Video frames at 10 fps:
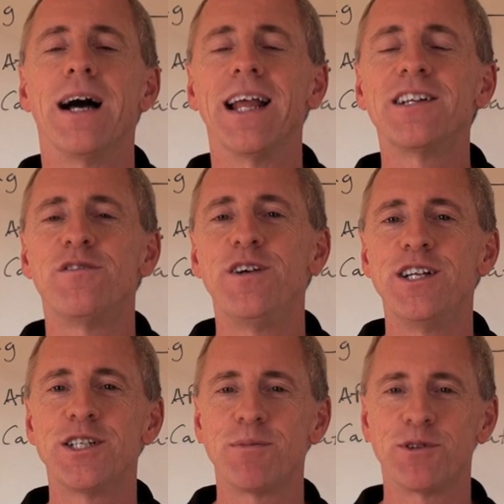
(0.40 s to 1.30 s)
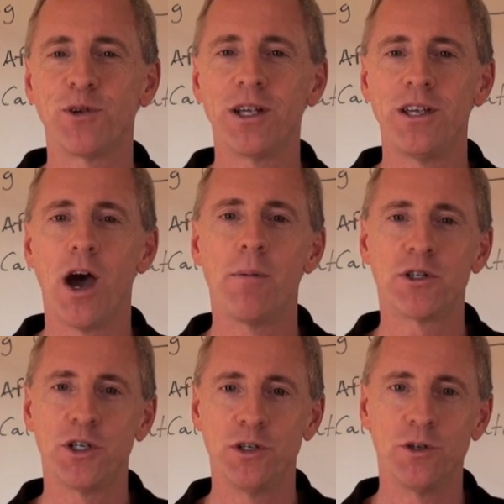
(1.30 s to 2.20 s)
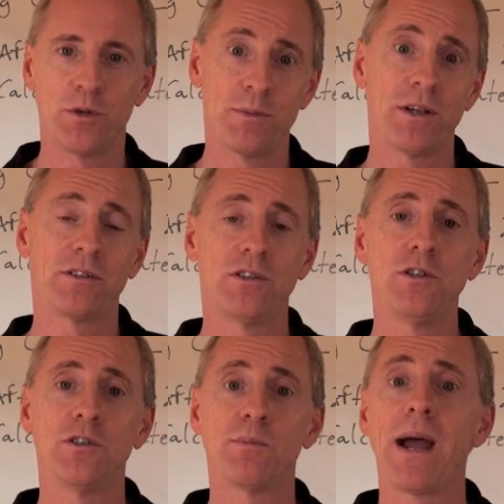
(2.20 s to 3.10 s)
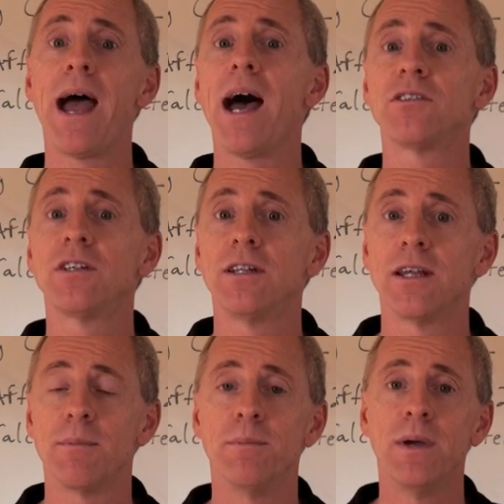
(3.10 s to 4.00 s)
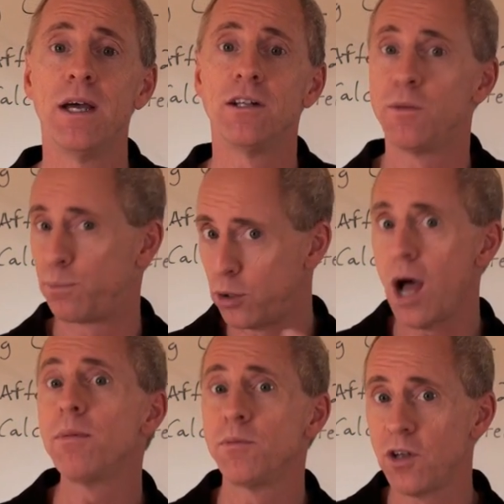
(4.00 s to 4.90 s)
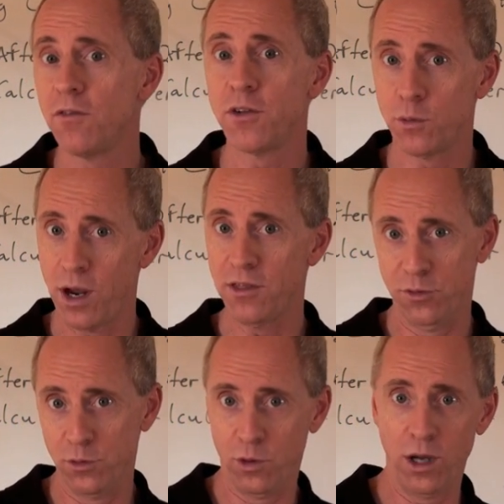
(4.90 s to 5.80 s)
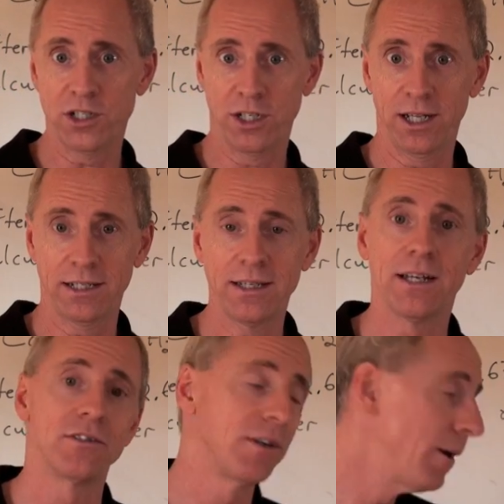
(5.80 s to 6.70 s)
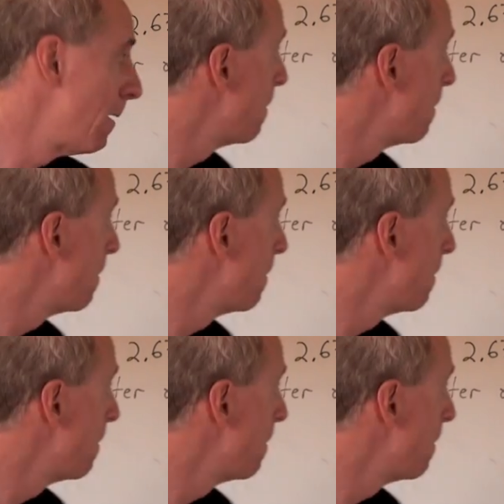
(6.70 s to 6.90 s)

I like to finish up the stoichiometry unit with my students by asking them to problem solve their way through a question like this.